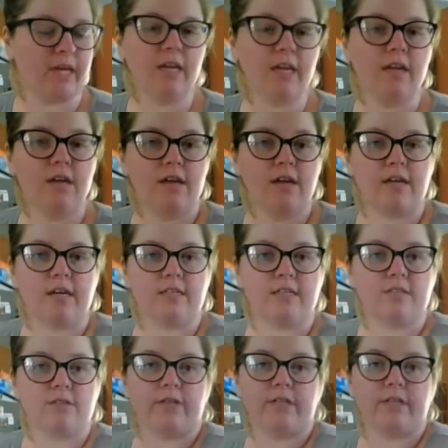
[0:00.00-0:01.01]
He's
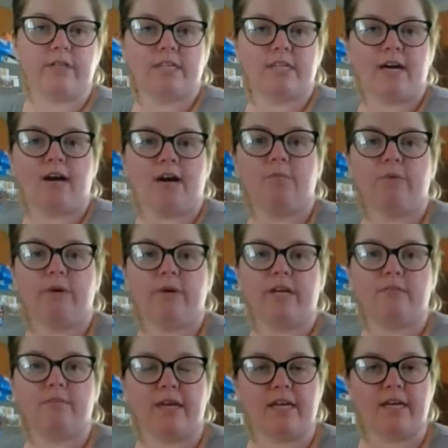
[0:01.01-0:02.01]
going to help with
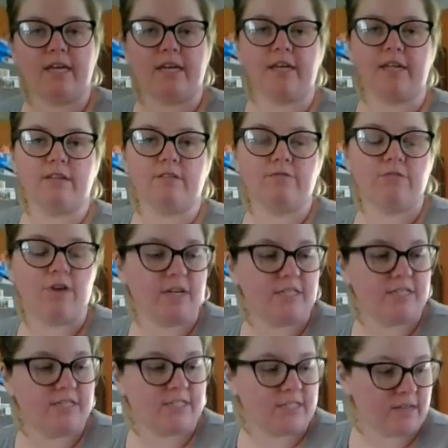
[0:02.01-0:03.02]
making the frosting
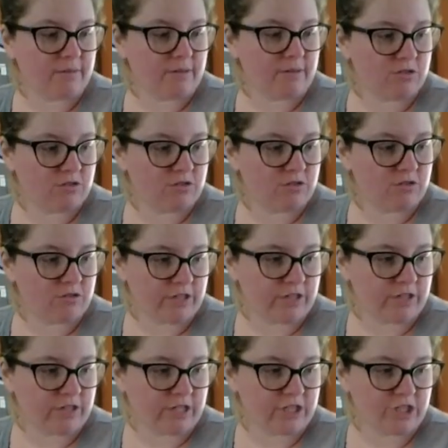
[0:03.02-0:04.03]
demonstration.
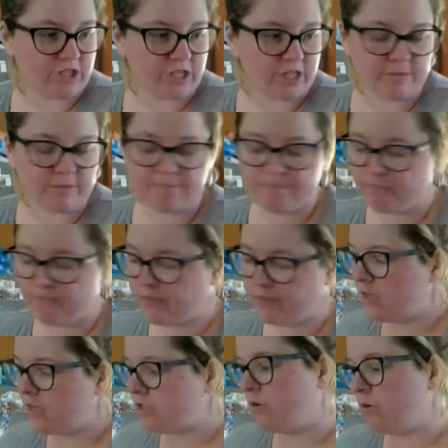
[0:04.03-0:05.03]
So
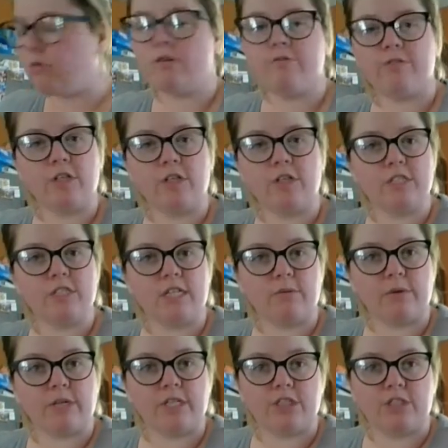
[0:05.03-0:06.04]
first thing we're going to do
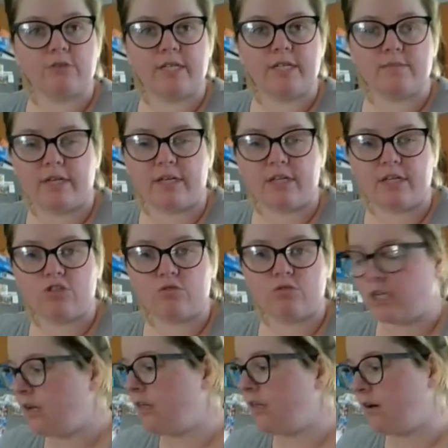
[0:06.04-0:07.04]
is make
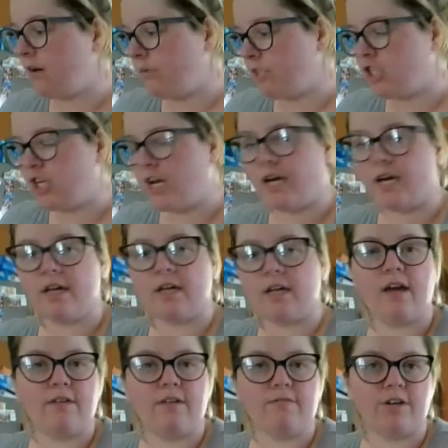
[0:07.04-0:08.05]
sure that we
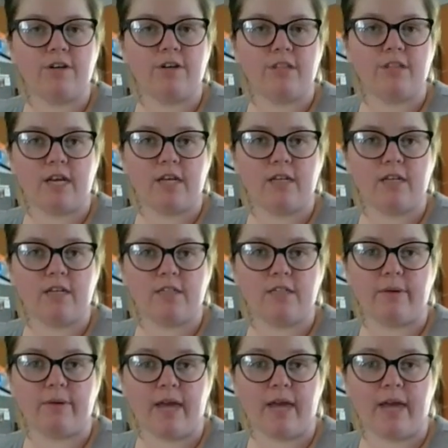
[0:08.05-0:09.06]
check everything
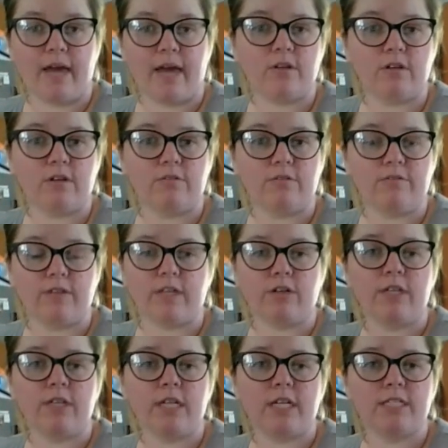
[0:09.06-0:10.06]
so that we have all the
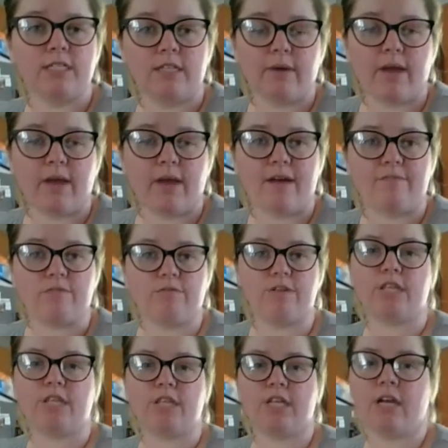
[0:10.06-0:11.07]
ingredients and that we have
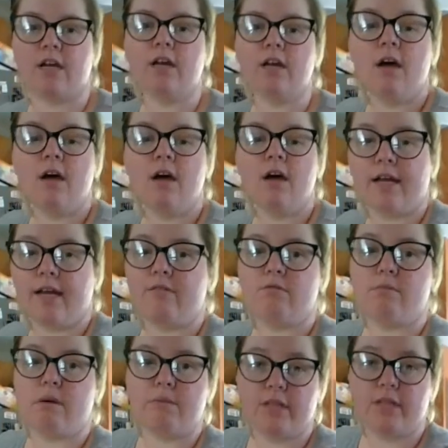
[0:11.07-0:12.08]
everything.
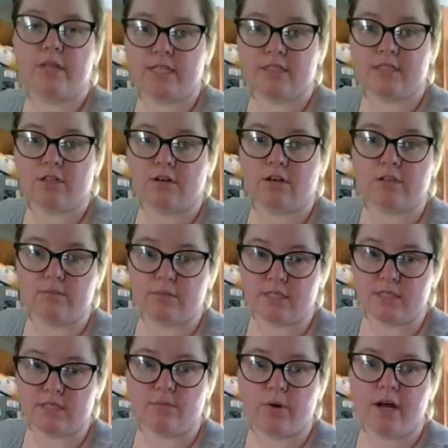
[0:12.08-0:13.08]
Again, remember that's called
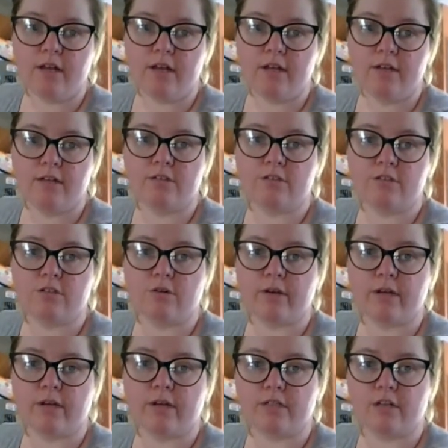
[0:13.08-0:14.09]
mise en place.
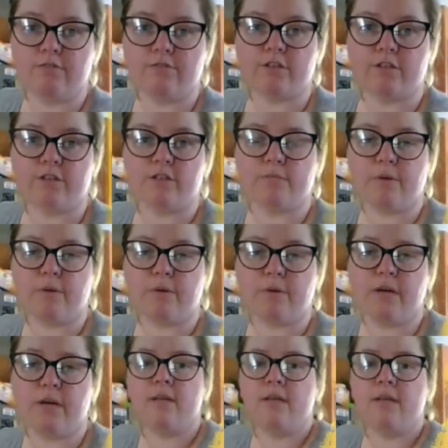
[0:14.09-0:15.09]
So here's our first
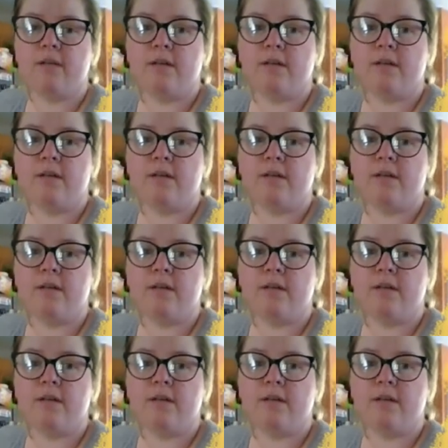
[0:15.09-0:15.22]
part.